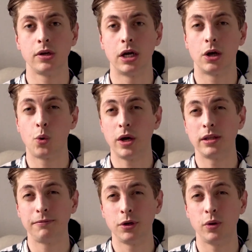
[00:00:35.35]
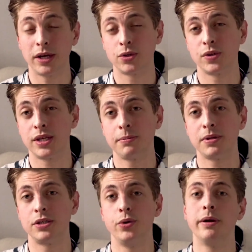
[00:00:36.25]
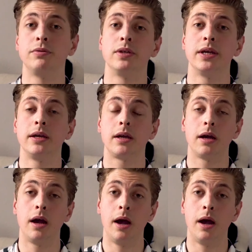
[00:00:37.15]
there are quite a few extra steps that you have to take